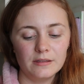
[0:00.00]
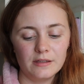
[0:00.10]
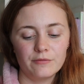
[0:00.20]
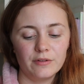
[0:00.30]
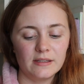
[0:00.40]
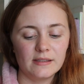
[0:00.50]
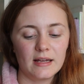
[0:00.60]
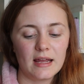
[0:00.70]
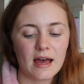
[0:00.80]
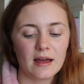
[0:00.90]
some things
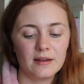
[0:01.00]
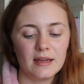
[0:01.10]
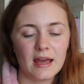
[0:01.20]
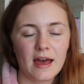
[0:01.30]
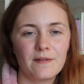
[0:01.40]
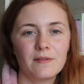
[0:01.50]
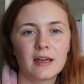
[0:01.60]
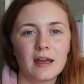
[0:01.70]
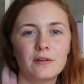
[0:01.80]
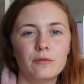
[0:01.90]
that they
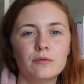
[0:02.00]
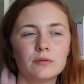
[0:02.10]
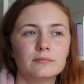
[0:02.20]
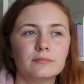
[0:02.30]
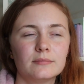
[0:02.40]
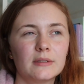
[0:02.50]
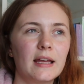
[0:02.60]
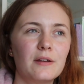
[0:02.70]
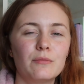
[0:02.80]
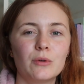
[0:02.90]
have kind
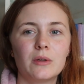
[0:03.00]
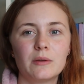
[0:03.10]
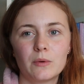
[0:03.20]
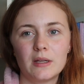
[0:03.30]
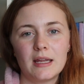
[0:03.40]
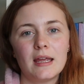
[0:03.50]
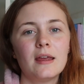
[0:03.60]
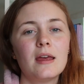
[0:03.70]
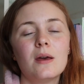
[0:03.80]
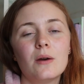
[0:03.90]
of ruined when
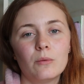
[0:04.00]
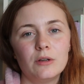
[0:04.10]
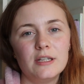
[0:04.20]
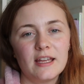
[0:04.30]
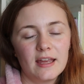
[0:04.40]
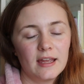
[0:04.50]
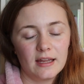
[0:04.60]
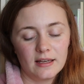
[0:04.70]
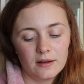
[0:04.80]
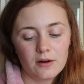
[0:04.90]
they were
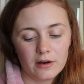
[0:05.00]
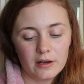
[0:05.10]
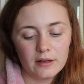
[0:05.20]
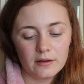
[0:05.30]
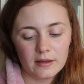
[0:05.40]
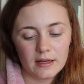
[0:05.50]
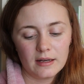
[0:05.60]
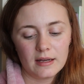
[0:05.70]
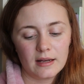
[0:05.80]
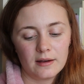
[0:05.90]
digging in the garden.
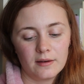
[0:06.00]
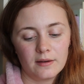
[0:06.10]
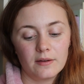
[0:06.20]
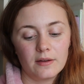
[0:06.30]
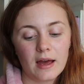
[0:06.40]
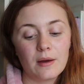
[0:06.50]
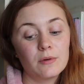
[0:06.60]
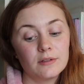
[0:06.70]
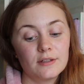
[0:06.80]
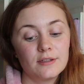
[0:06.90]
And then I
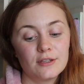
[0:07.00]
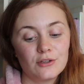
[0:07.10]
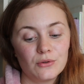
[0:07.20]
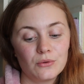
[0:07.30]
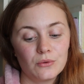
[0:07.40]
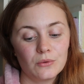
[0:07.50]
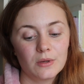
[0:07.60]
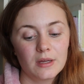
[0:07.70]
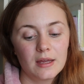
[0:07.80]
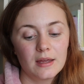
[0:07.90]
wanted
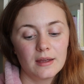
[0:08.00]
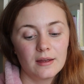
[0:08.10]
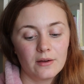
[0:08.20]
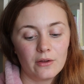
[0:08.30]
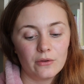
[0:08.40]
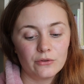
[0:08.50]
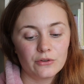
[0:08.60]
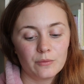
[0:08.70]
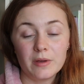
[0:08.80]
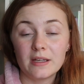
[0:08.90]
to
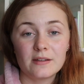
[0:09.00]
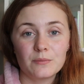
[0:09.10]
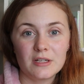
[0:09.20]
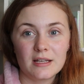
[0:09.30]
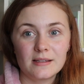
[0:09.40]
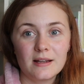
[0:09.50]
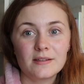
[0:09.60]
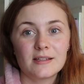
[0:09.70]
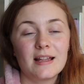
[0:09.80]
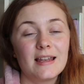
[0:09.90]
also pick some
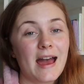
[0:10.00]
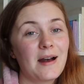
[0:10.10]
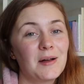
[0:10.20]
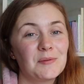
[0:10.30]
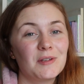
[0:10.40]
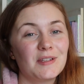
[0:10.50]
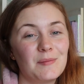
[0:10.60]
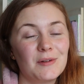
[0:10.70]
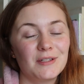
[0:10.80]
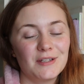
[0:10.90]
chestnuts, and that I was
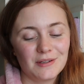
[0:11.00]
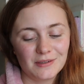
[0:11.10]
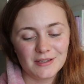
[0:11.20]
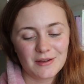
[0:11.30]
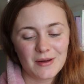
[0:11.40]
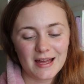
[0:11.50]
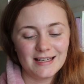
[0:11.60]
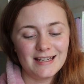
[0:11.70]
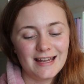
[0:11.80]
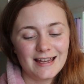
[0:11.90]
able to do. So
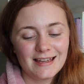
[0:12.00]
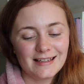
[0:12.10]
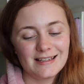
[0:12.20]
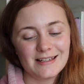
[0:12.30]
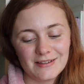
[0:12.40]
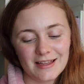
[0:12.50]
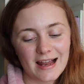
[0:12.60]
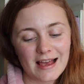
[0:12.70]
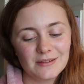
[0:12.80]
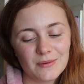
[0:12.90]
I didn't do the
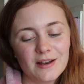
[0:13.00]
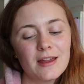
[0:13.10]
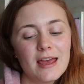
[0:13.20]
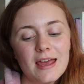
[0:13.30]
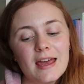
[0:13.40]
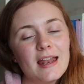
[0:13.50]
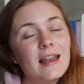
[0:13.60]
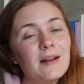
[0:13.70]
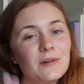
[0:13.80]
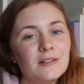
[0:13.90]
last one. And
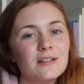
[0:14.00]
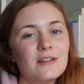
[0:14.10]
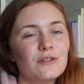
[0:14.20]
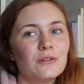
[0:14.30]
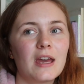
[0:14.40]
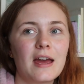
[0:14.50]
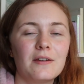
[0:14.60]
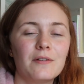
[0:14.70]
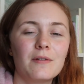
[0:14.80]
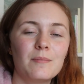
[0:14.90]
then I wanted to
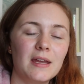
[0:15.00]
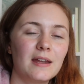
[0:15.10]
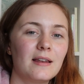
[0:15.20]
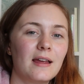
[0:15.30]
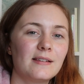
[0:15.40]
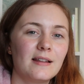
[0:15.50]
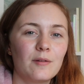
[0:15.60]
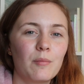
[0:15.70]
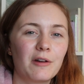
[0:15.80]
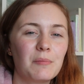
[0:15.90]
kind of make it nice in
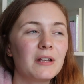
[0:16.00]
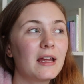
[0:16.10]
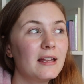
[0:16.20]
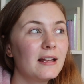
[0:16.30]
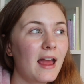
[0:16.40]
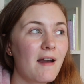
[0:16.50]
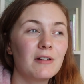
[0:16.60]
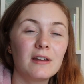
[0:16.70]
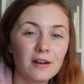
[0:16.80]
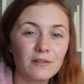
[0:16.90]
the apartment. I didn't
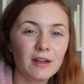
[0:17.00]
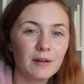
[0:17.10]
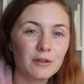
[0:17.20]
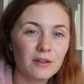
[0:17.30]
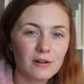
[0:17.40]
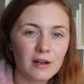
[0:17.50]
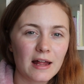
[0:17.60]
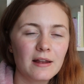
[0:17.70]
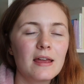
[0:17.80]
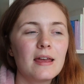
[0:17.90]
have a ton of time to do
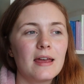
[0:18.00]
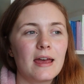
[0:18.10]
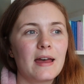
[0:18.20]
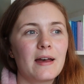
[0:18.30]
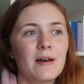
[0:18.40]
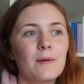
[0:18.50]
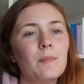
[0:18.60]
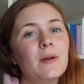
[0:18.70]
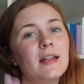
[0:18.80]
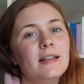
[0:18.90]
that,
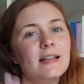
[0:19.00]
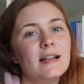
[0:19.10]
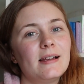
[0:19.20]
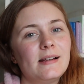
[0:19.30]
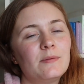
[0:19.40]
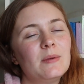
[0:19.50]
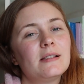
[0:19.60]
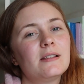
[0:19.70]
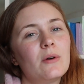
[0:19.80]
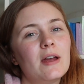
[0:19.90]
but I did a little
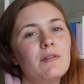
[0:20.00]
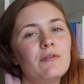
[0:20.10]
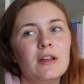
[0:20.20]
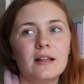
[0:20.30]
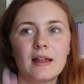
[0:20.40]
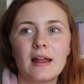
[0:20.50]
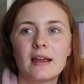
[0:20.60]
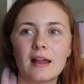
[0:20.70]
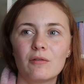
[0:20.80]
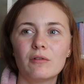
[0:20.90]
bit. So everything that
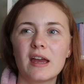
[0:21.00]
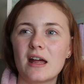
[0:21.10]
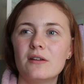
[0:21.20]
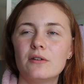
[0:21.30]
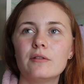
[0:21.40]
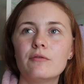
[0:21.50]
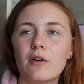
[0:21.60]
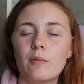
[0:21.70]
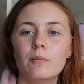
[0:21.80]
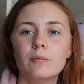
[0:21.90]
I kind of gathered
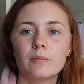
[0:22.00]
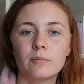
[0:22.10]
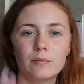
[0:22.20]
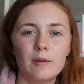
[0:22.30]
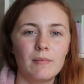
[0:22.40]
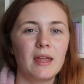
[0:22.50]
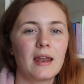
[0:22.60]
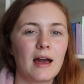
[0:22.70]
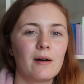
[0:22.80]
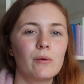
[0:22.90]
from the
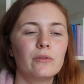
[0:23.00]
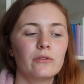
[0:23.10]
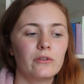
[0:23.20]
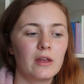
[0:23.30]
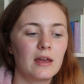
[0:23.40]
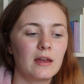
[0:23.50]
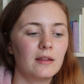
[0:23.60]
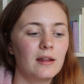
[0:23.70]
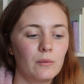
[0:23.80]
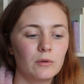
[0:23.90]
main house
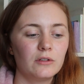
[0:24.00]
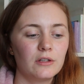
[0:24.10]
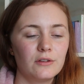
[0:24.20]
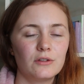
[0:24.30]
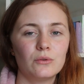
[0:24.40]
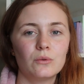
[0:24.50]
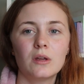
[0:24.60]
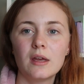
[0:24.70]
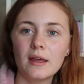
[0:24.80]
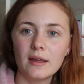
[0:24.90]
that I wanted
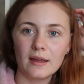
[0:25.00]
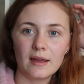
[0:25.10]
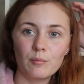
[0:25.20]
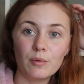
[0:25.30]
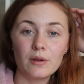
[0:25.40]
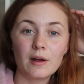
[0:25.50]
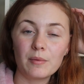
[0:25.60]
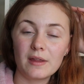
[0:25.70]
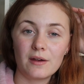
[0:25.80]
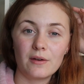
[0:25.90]
to put
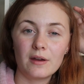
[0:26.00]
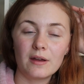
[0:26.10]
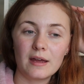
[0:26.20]
up there,